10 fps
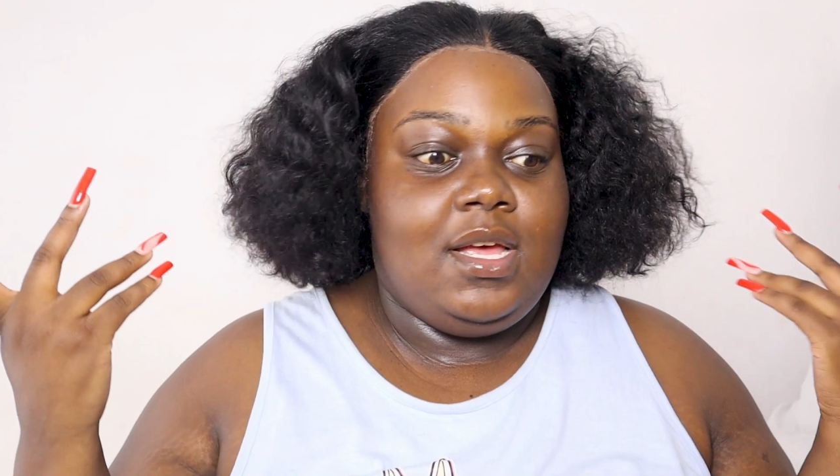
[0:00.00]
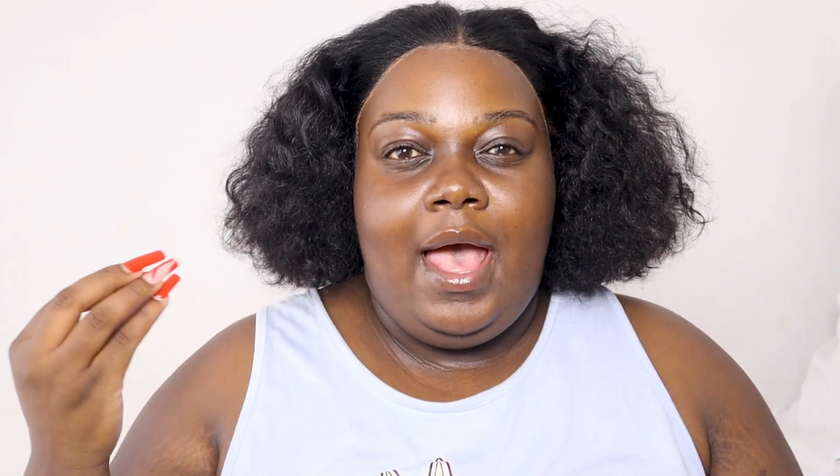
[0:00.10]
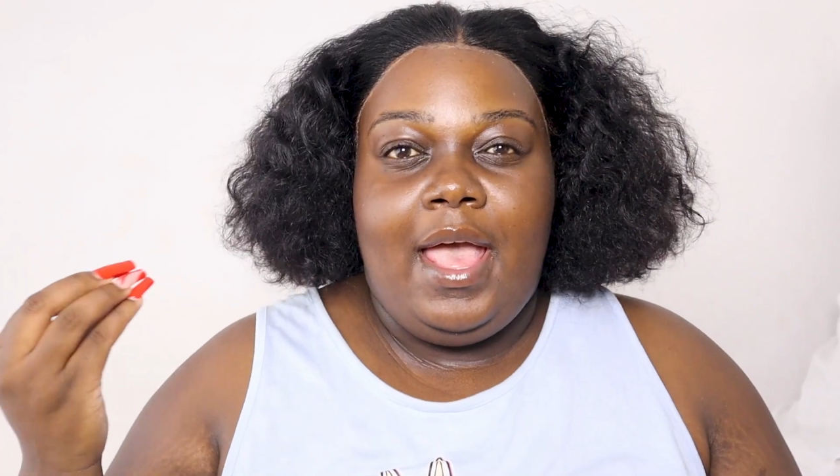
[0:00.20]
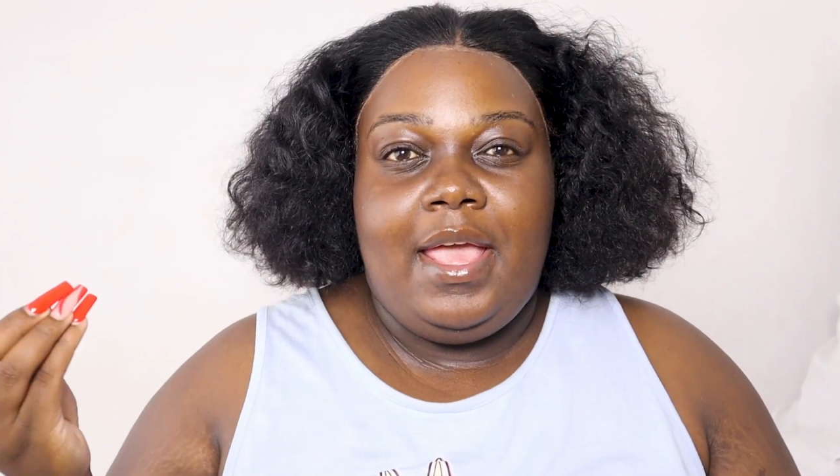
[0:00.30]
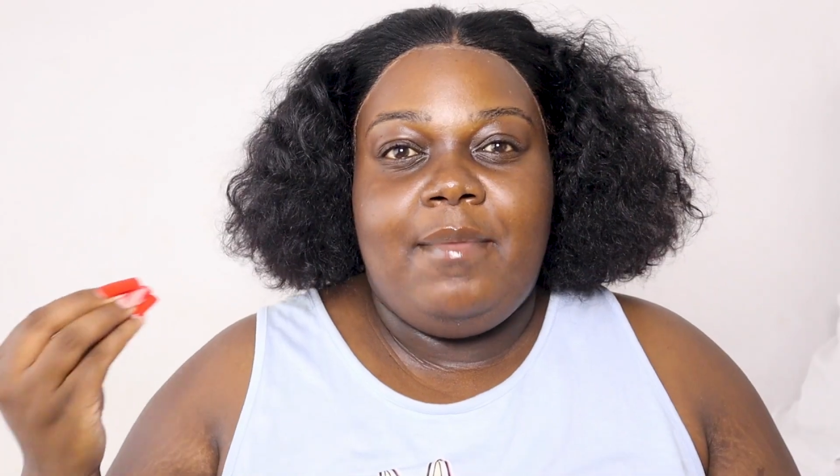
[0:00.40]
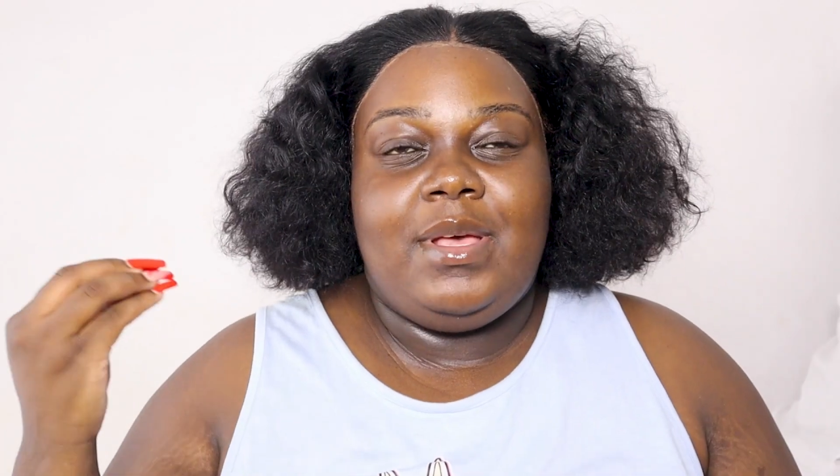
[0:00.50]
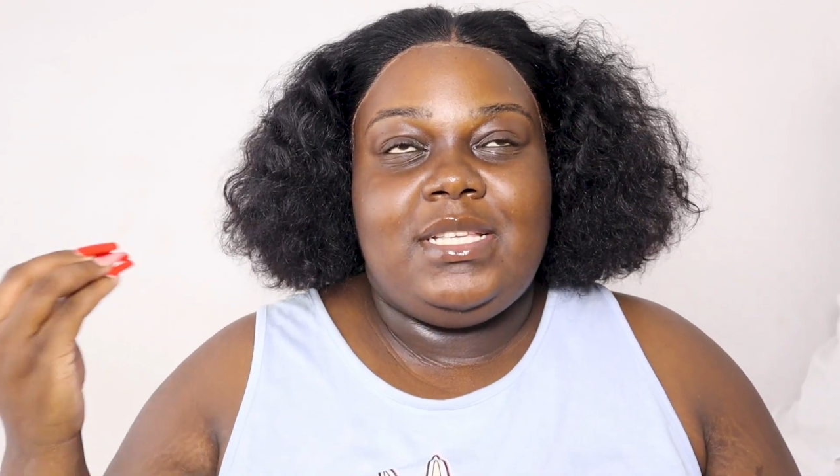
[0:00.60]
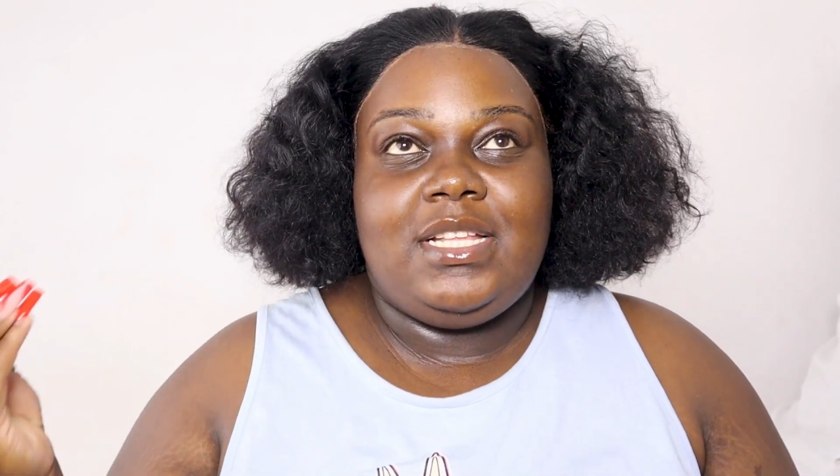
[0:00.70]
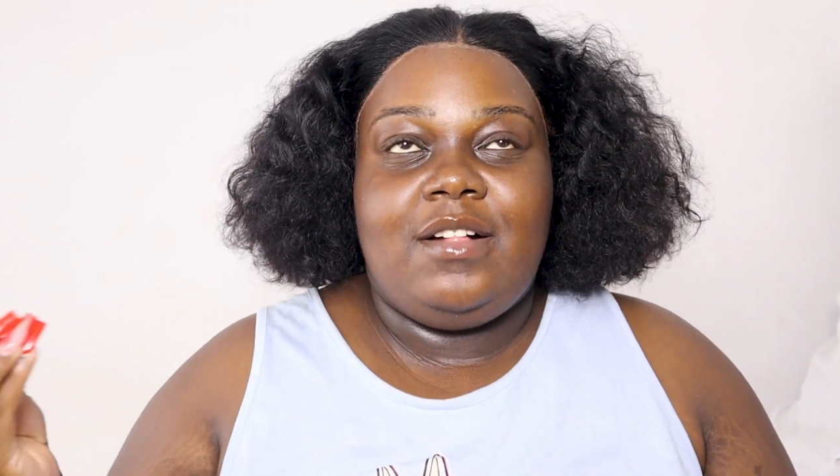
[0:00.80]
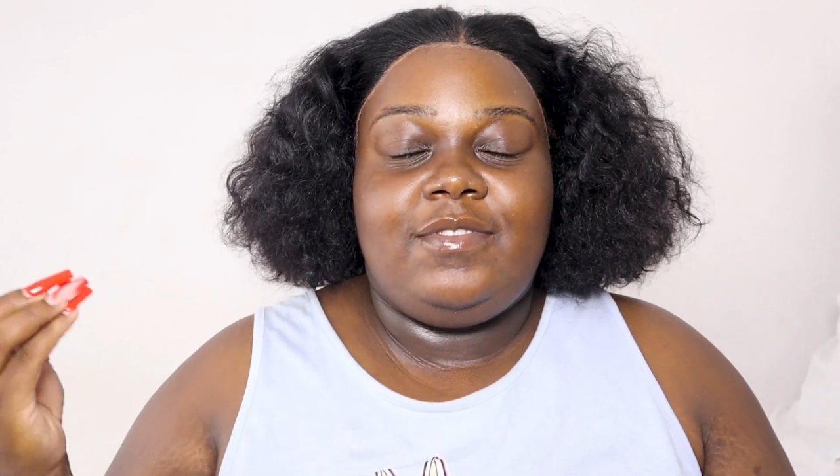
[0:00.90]
I am a
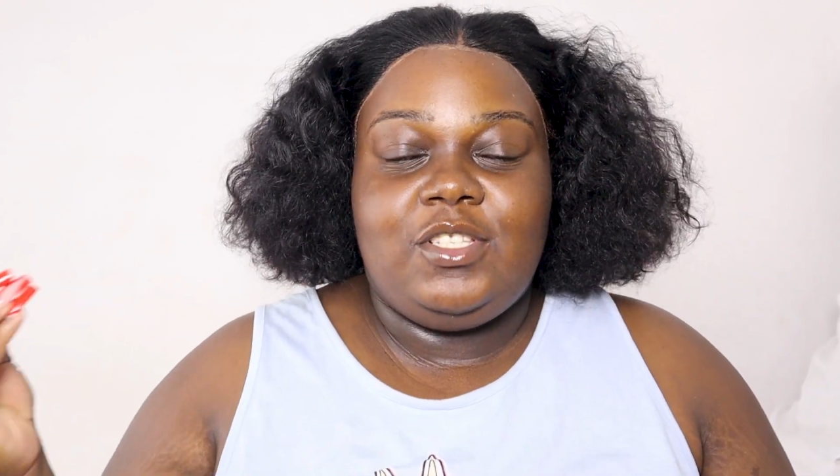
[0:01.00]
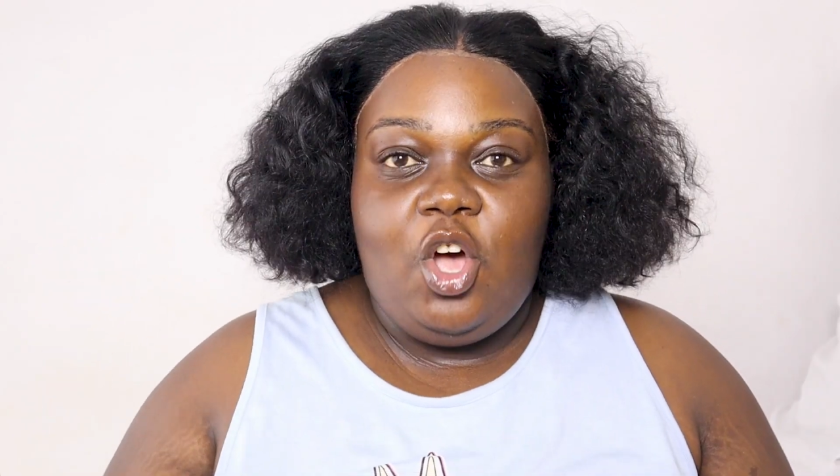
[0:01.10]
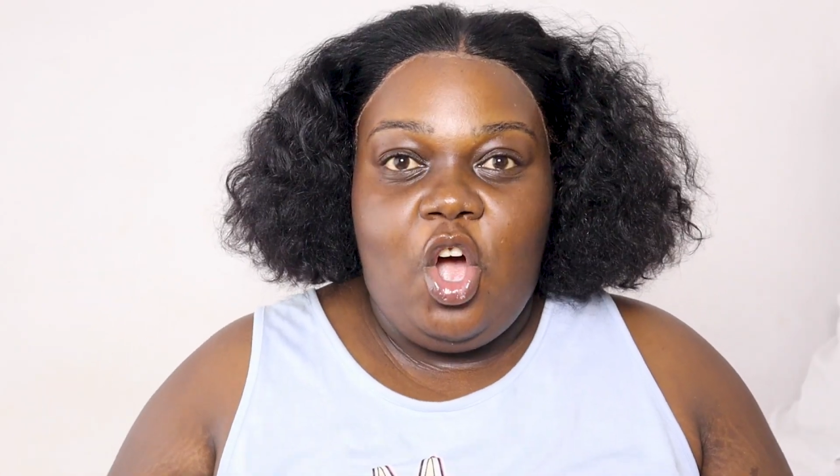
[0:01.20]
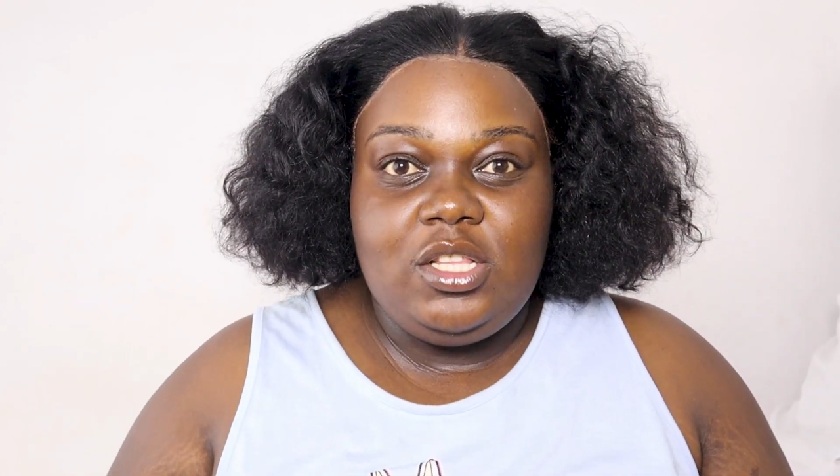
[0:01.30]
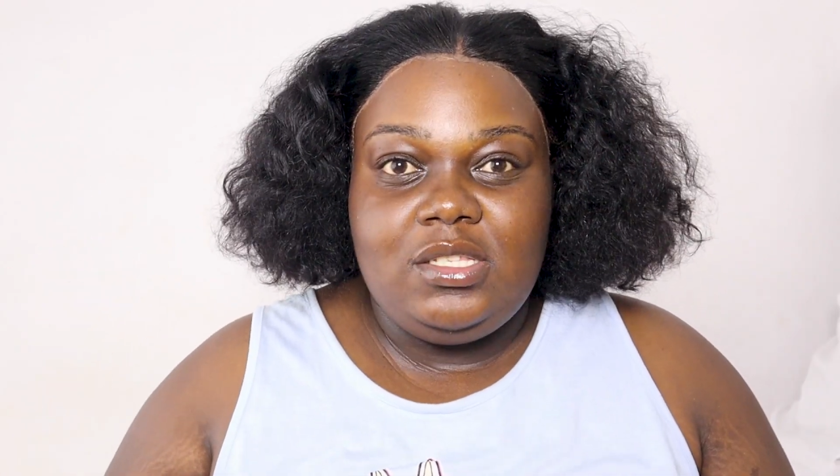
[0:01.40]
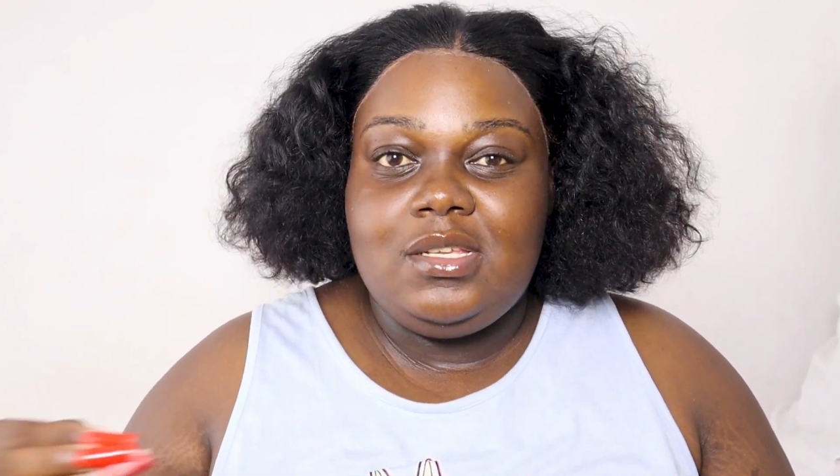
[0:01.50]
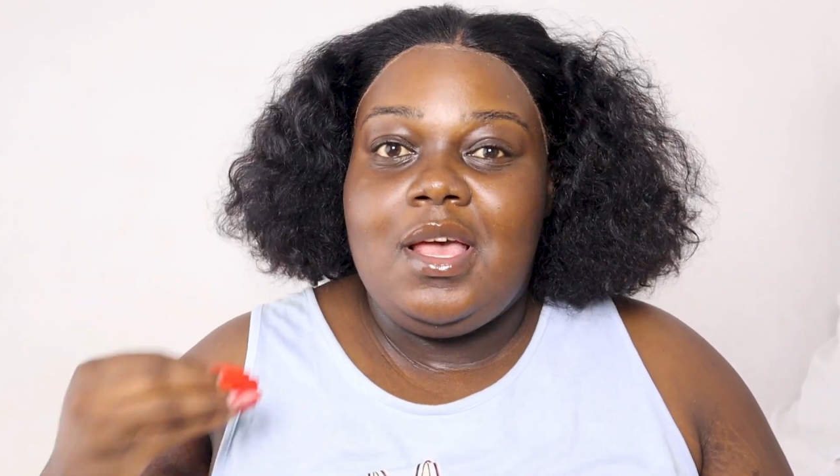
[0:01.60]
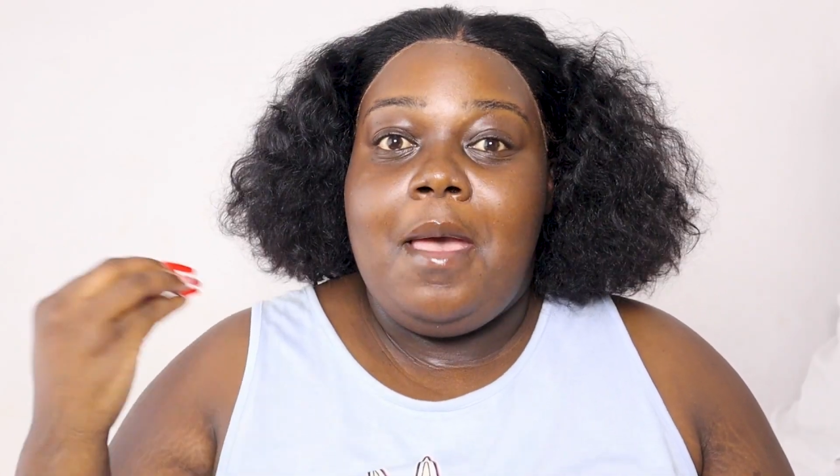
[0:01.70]
self-taught